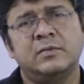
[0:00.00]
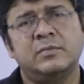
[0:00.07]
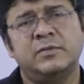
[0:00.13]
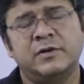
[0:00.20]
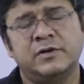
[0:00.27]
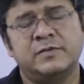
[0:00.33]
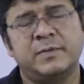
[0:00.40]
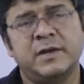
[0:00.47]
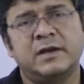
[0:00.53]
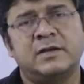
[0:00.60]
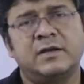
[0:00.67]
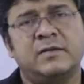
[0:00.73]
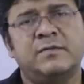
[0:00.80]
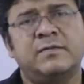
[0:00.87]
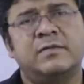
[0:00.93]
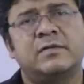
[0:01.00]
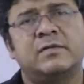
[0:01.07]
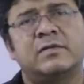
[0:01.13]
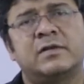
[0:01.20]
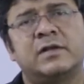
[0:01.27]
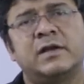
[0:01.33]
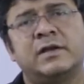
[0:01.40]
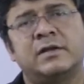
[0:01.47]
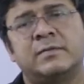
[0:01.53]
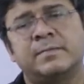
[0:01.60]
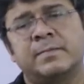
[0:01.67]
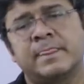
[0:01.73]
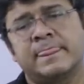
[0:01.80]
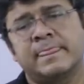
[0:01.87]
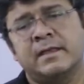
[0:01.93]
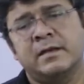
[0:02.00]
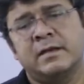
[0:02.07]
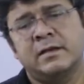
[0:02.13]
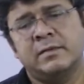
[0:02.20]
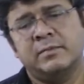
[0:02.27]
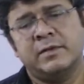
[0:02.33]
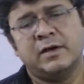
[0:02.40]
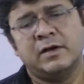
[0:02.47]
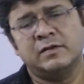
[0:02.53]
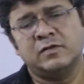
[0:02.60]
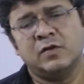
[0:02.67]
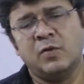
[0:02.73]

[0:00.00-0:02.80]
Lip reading: perspective, right, because